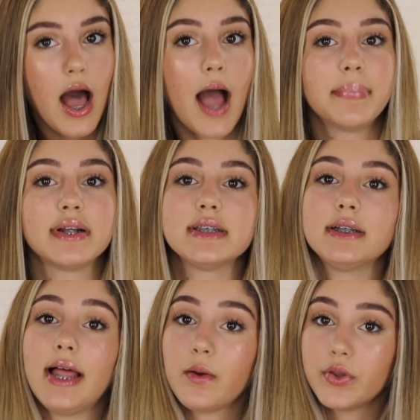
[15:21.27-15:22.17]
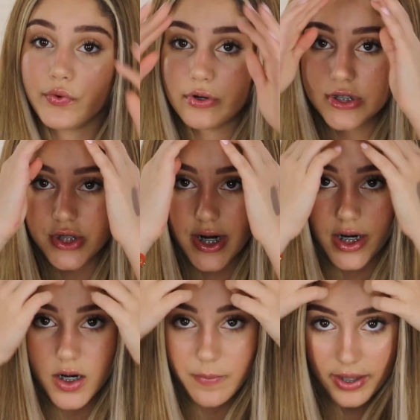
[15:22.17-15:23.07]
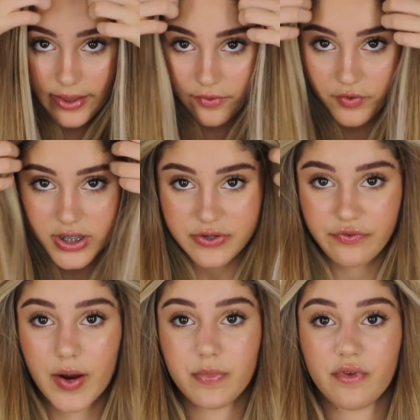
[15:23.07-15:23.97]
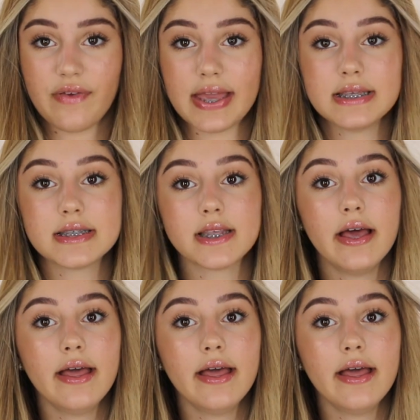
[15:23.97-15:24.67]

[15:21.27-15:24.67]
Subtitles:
I personally like when the roots are darker, but I like for it to frame the face.